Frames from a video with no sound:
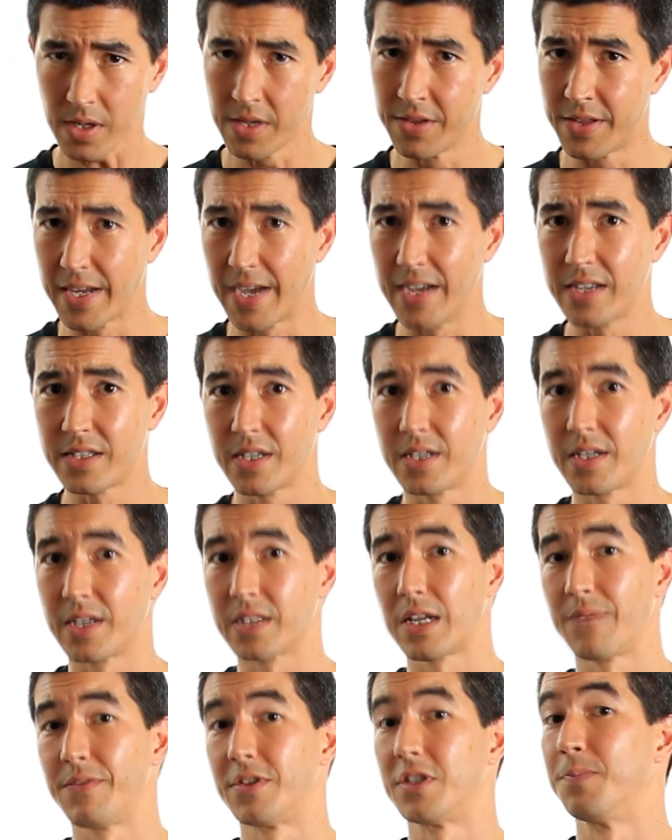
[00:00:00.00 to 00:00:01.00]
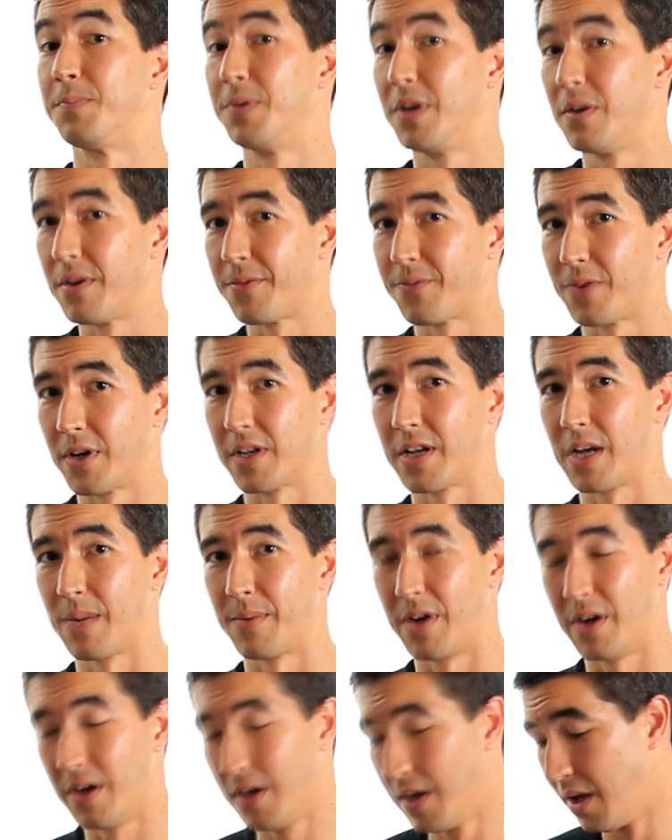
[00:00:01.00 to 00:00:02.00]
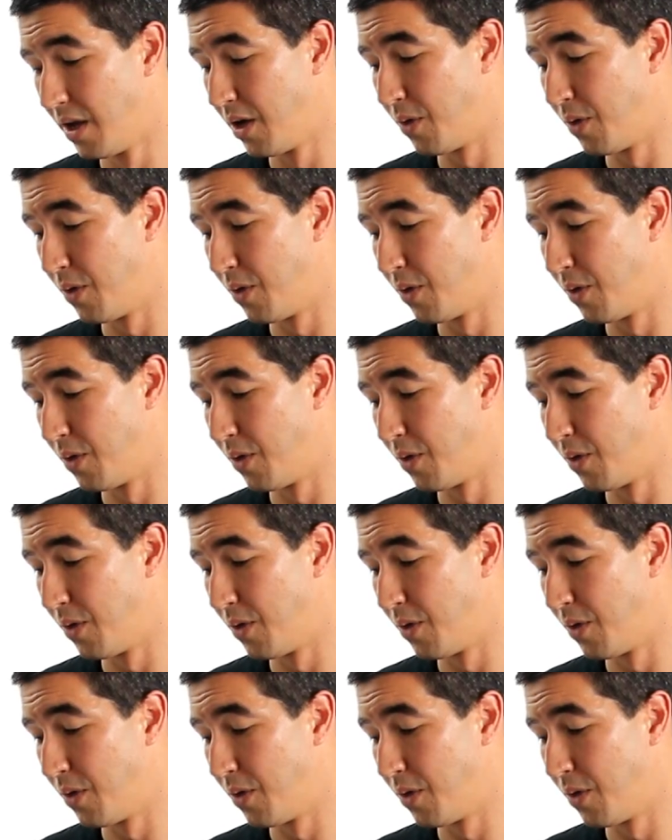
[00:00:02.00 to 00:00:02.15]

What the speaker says: The Acer does have a superior front camera